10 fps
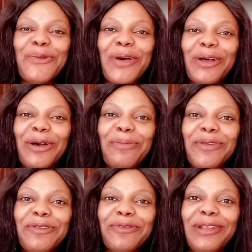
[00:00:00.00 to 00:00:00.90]
Welcome
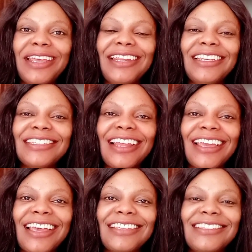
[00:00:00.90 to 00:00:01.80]
beautiful ladies.
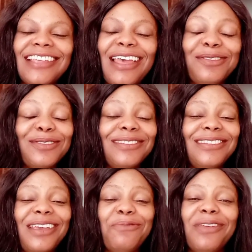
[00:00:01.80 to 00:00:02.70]
Like I said,
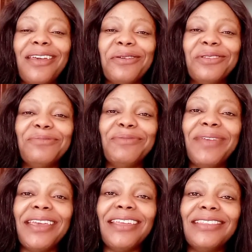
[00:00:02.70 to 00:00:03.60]
today we are going to
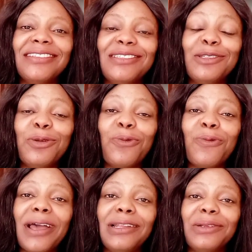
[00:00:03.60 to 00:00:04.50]
be making this Snow
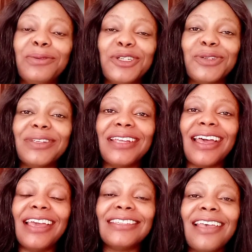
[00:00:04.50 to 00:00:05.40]
White lotion,
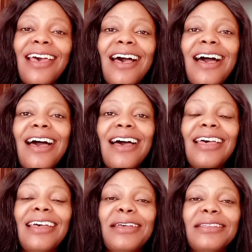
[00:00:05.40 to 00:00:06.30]
guys.
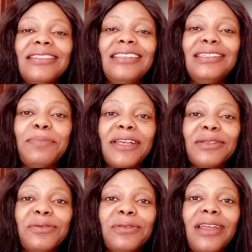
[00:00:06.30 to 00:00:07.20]
This
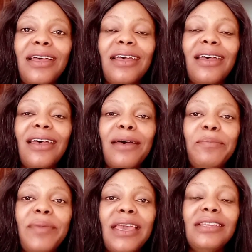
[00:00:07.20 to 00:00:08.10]

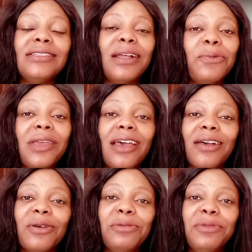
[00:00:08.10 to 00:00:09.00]
particular base that we are
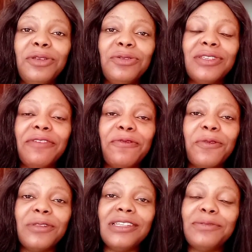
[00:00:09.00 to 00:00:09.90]
going to be using
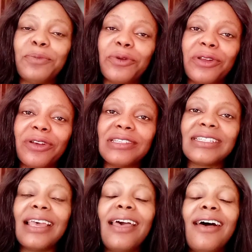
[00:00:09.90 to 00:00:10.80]
for this product,